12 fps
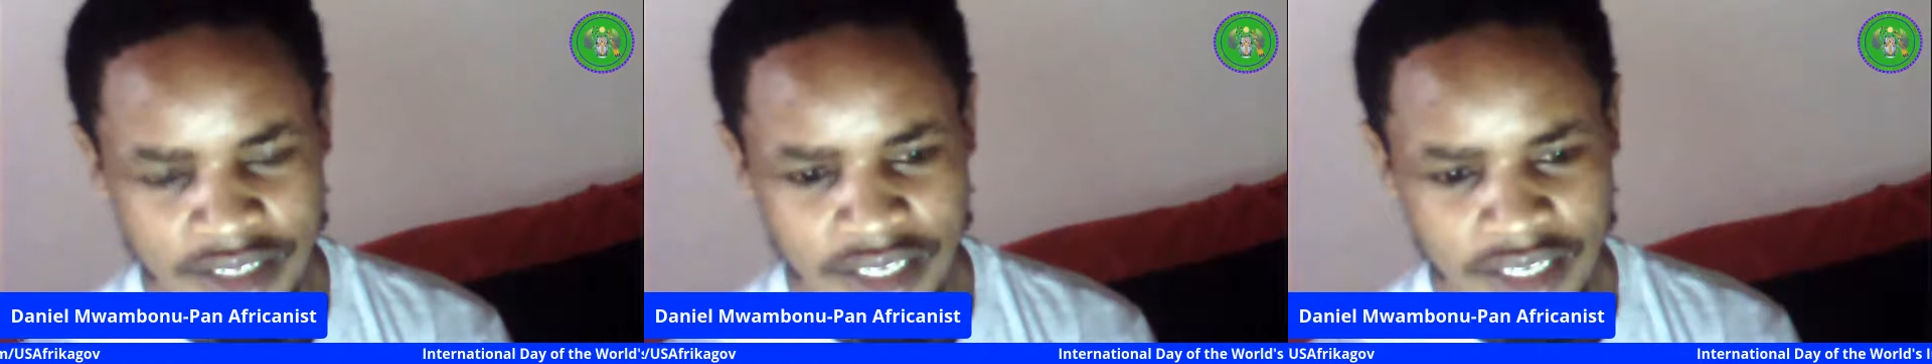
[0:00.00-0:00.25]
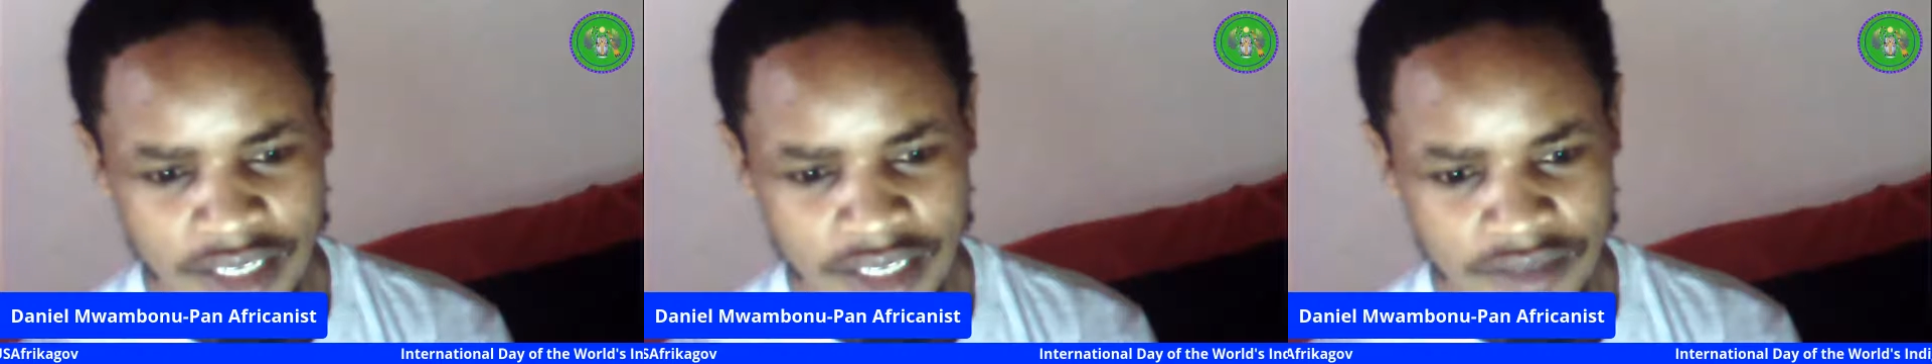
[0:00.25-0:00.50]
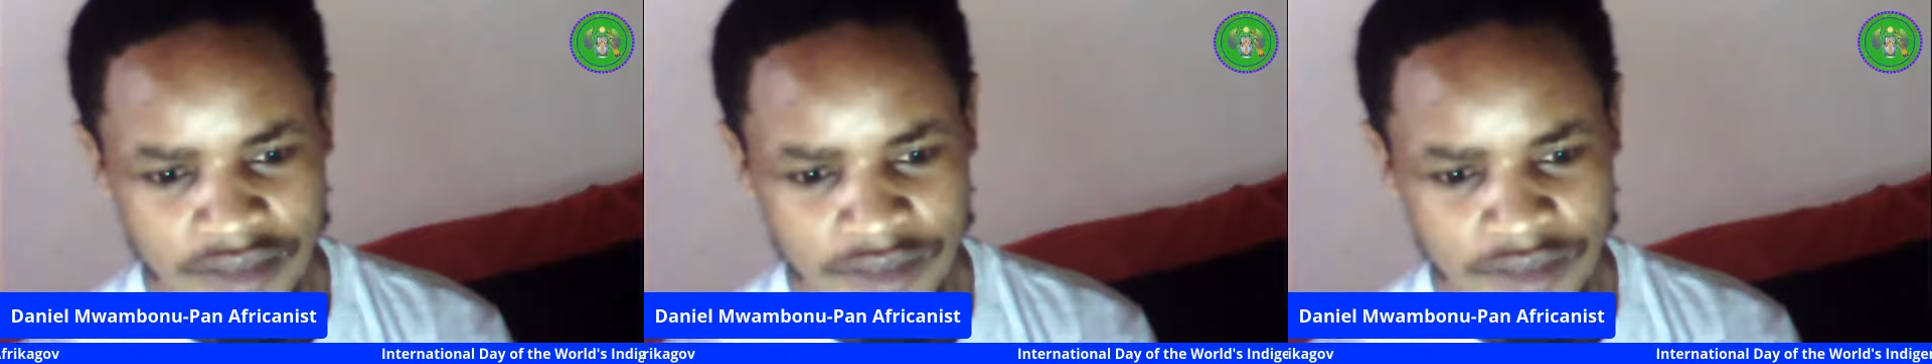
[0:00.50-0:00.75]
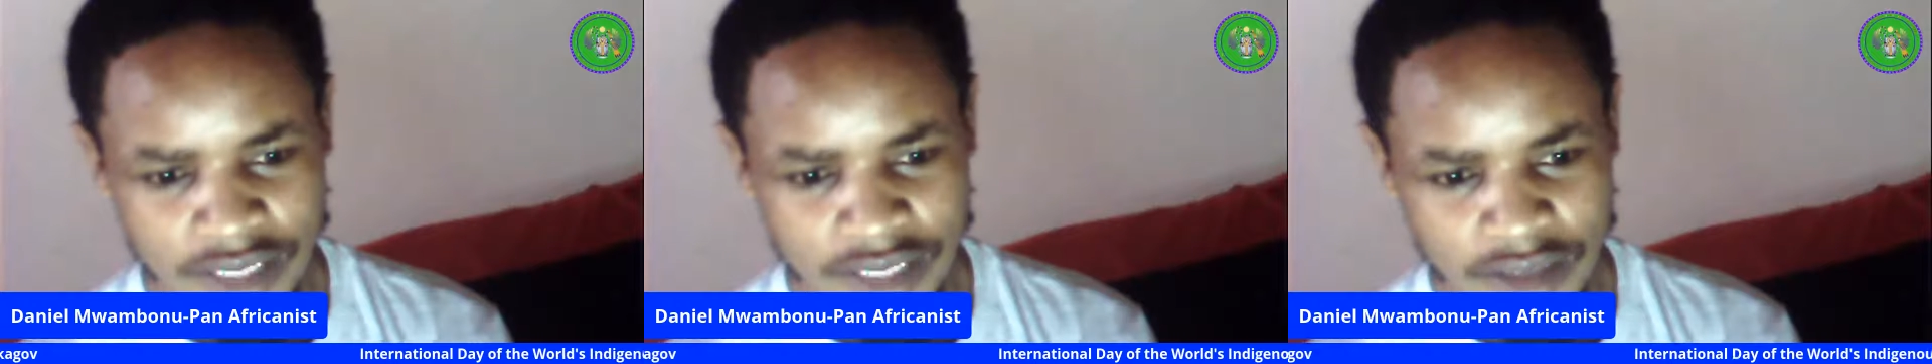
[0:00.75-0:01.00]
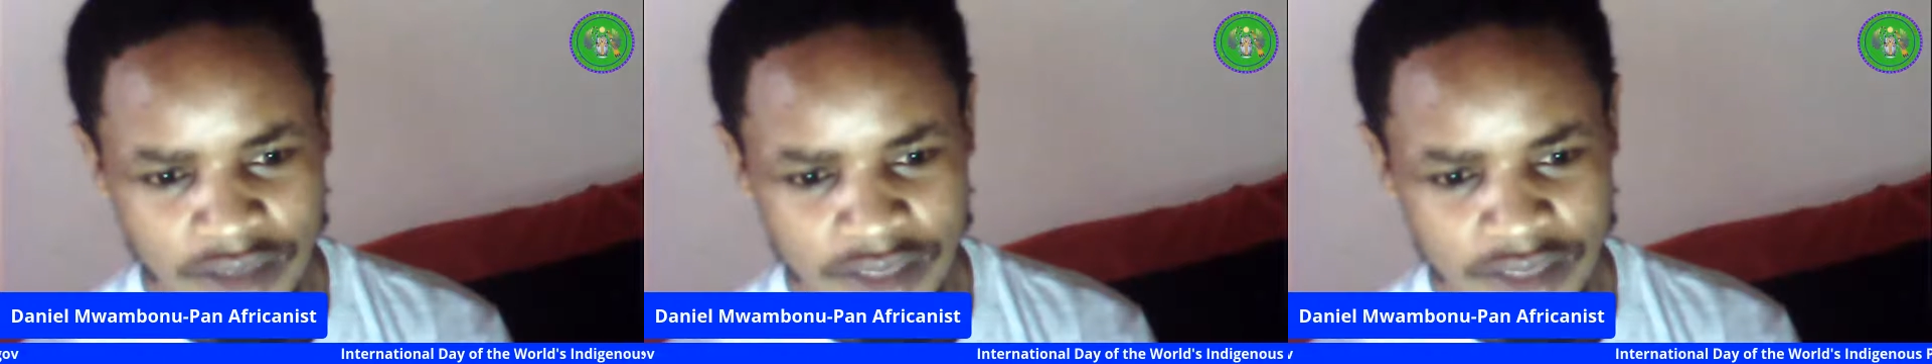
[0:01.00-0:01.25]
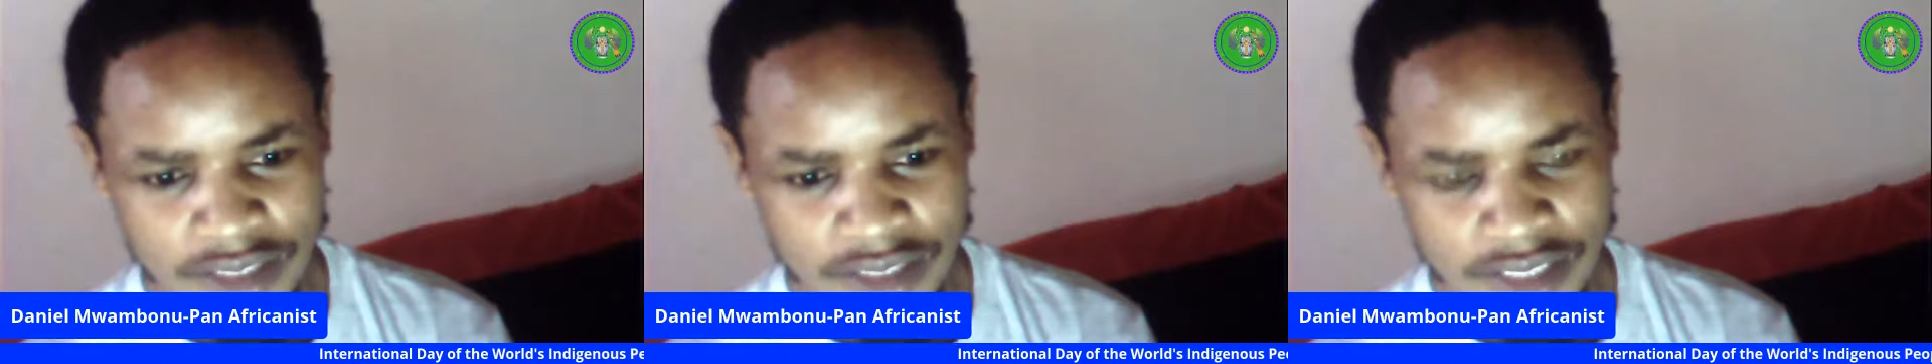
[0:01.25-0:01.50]
if oil is
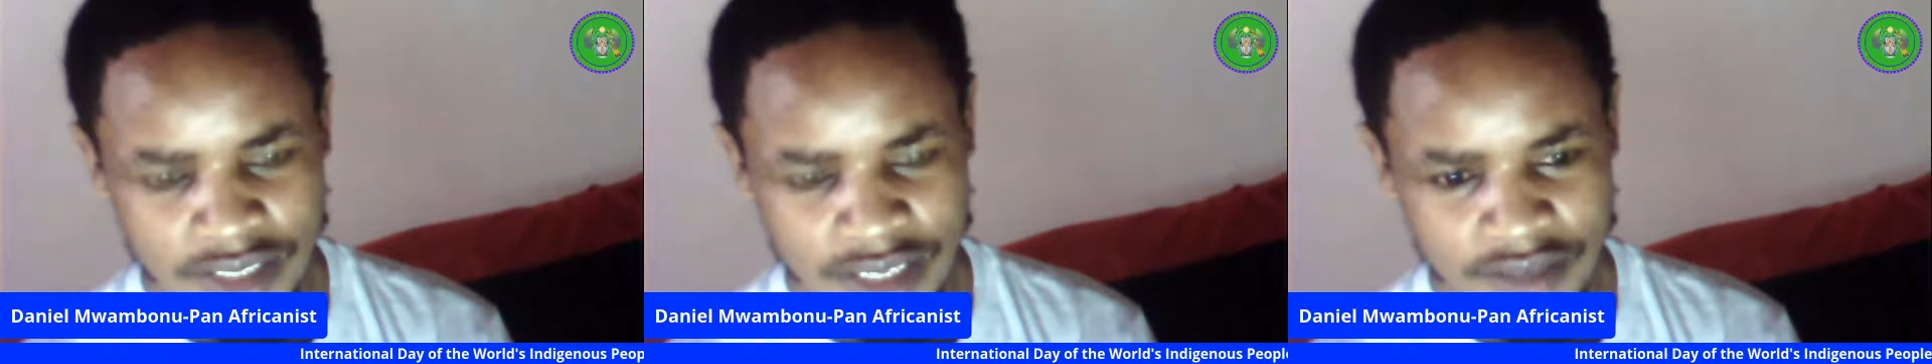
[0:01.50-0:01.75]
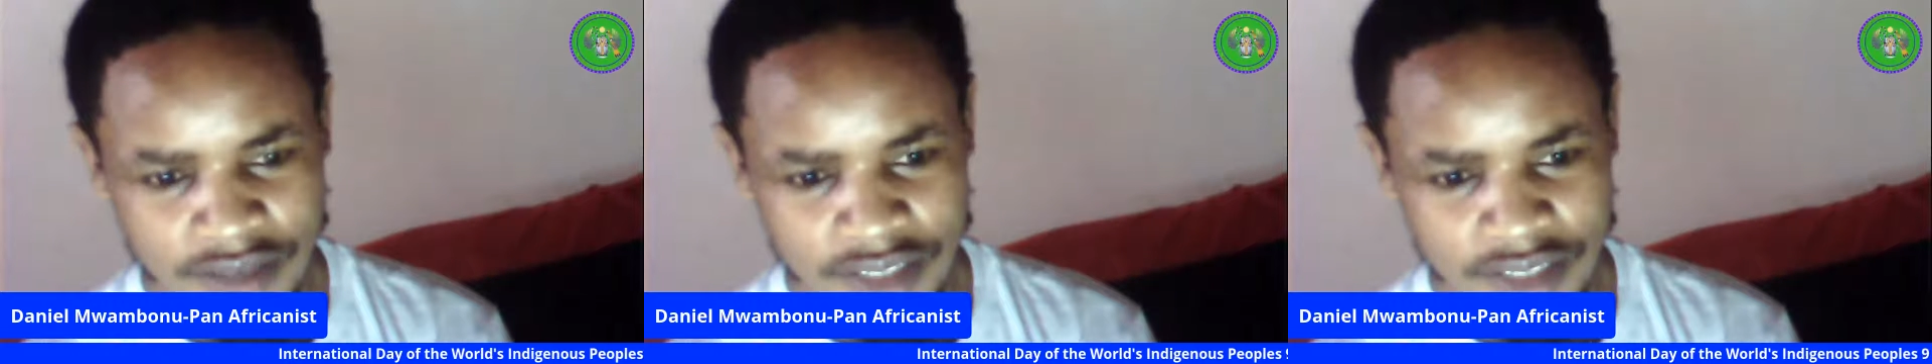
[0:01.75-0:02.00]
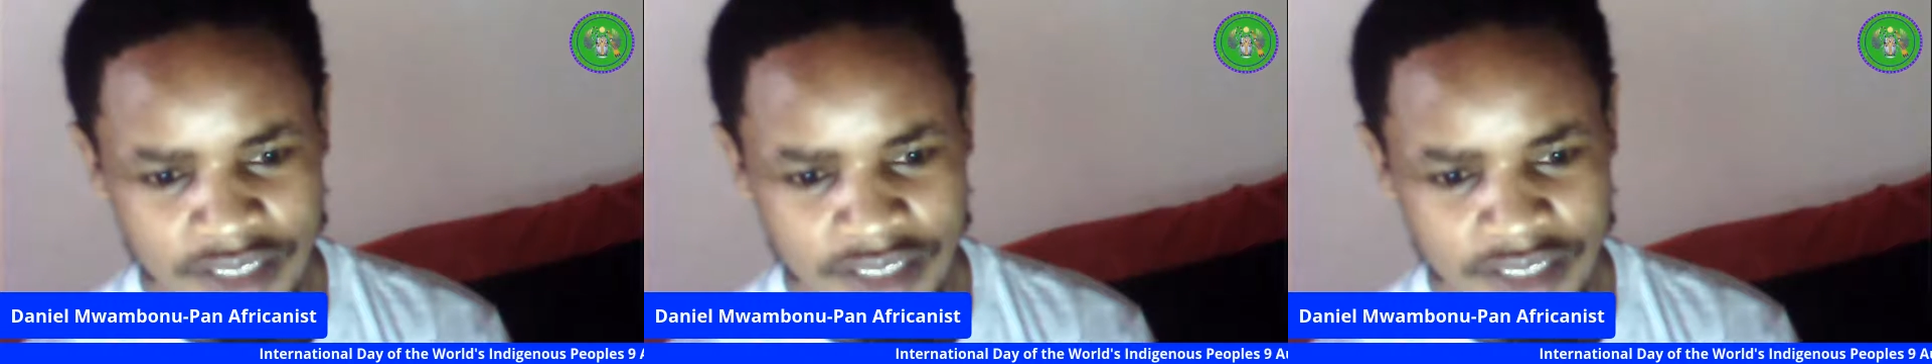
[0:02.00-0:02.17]
discovered,